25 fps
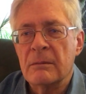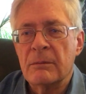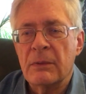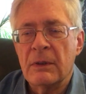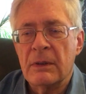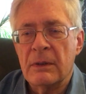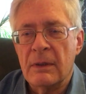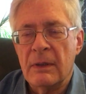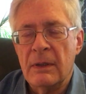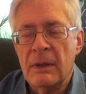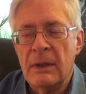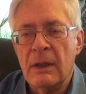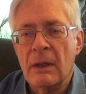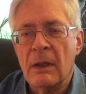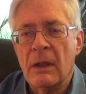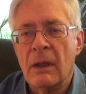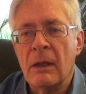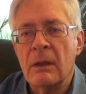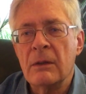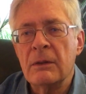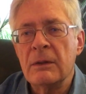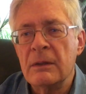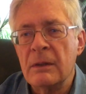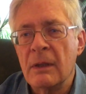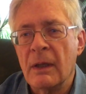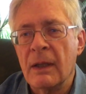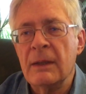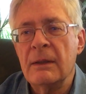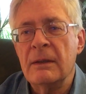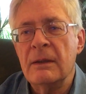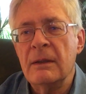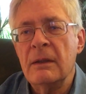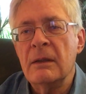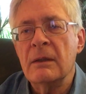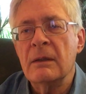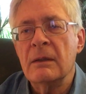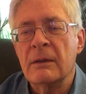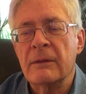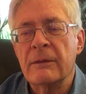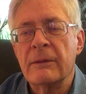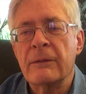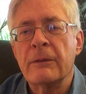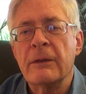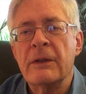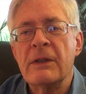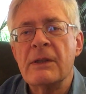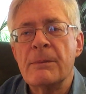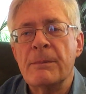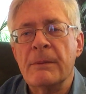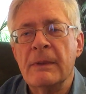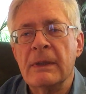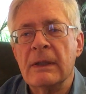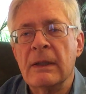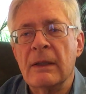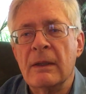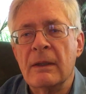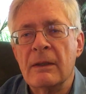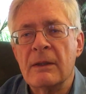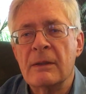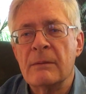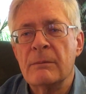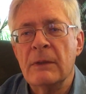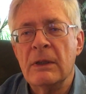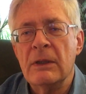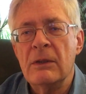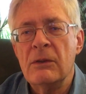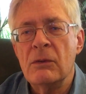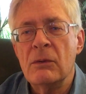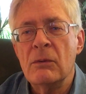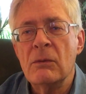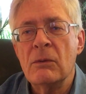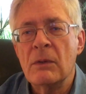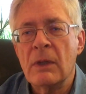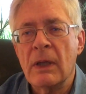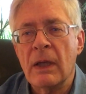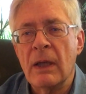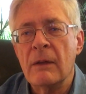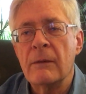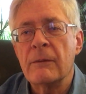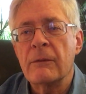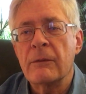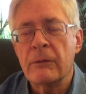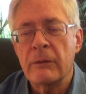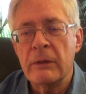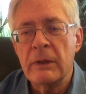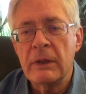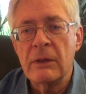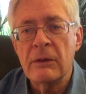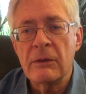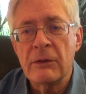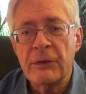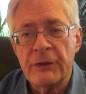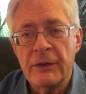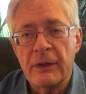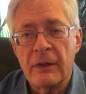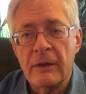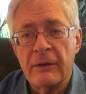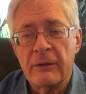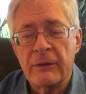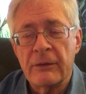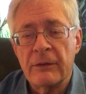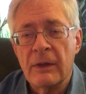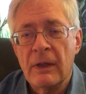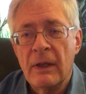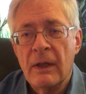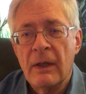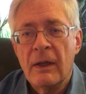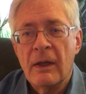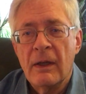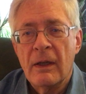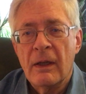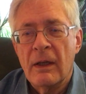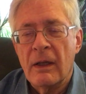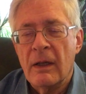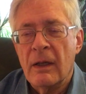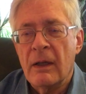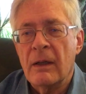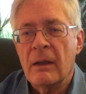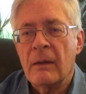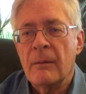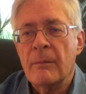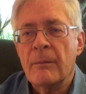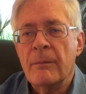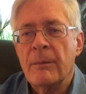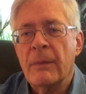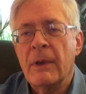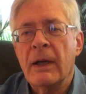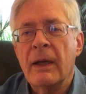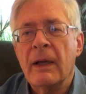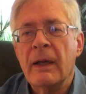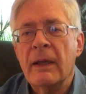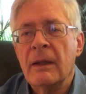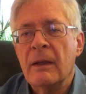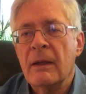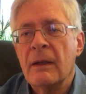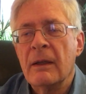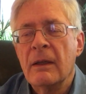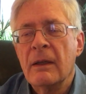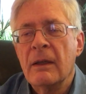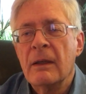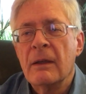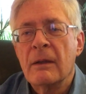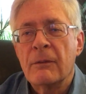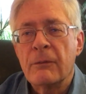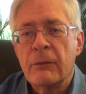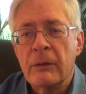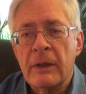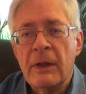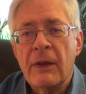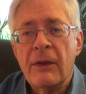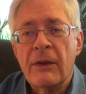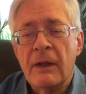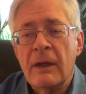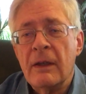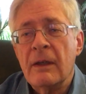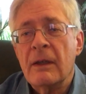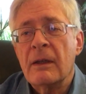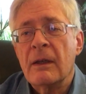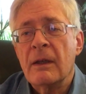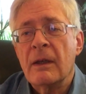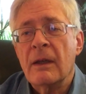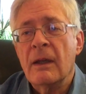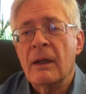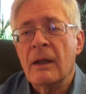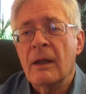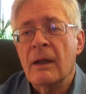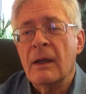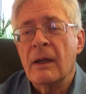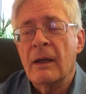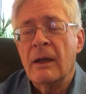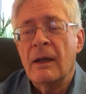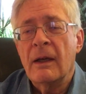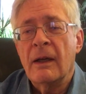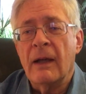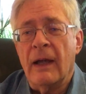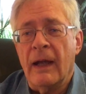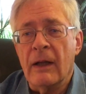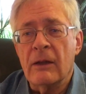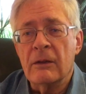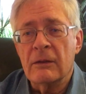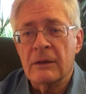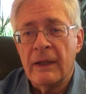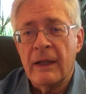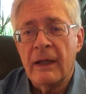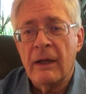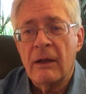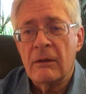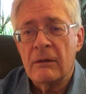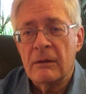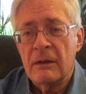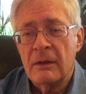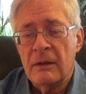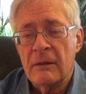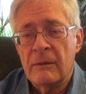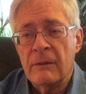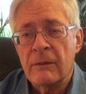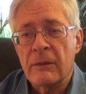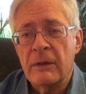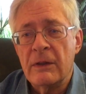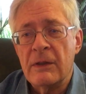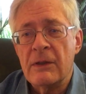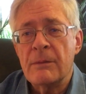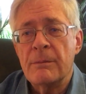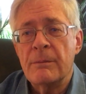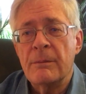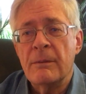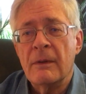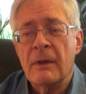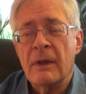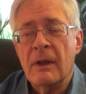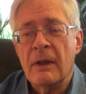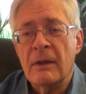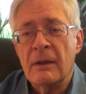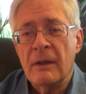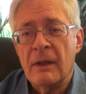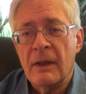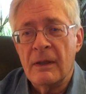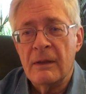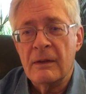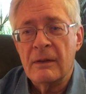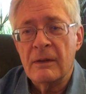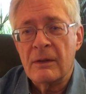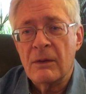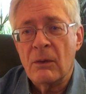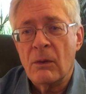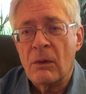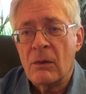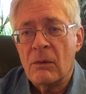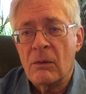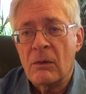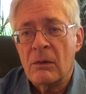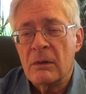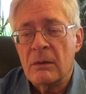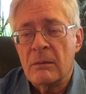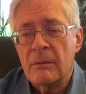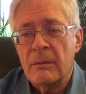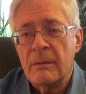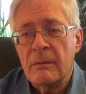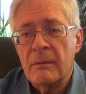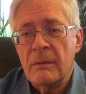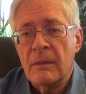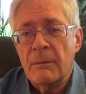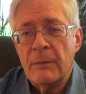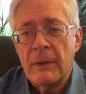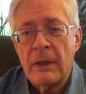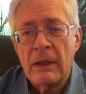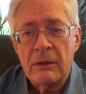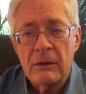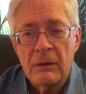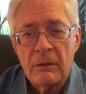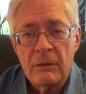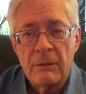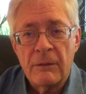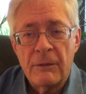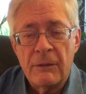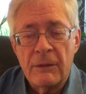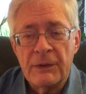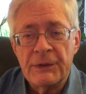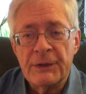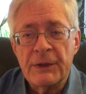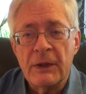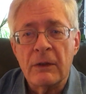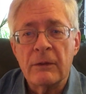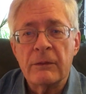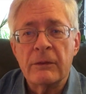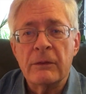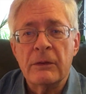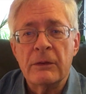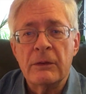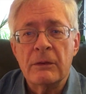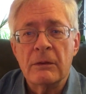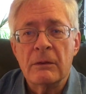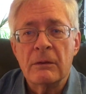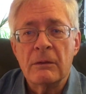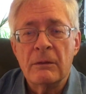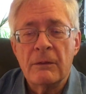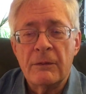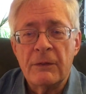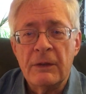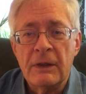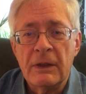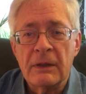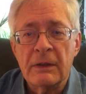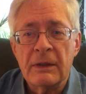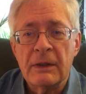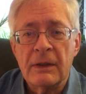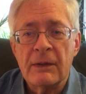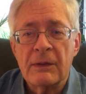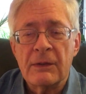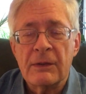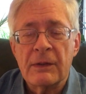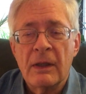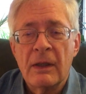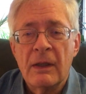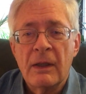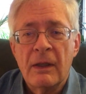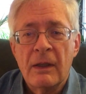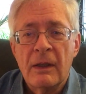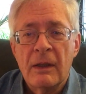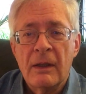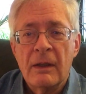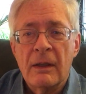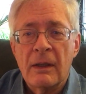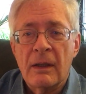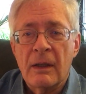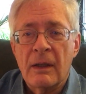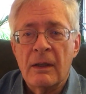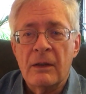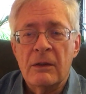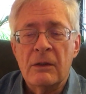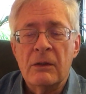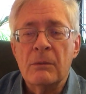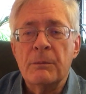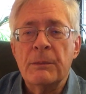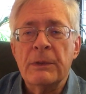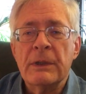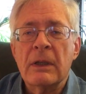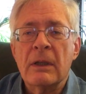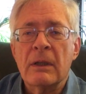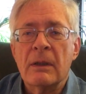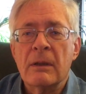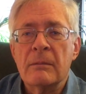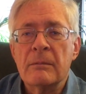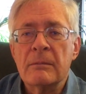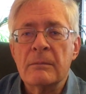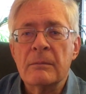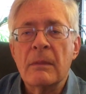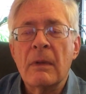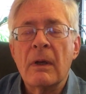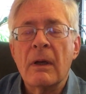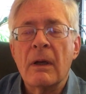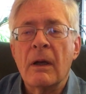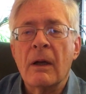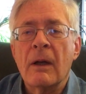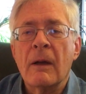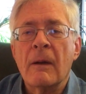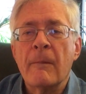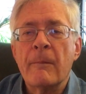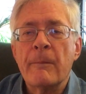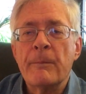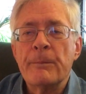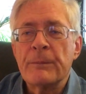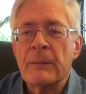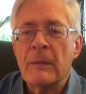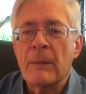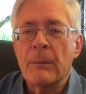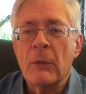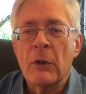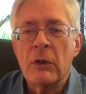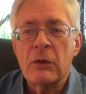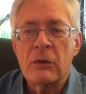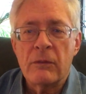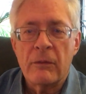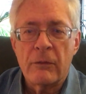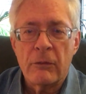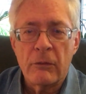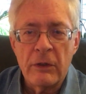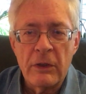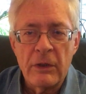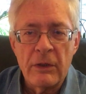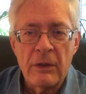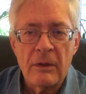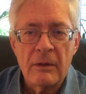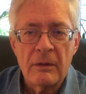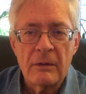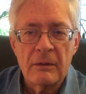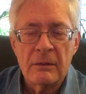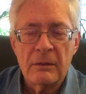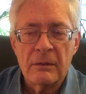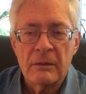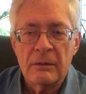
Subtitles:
But the idea of free speaking means you can free yourself by free think out loud and talk all about yourself and your feelings, and you become much freer.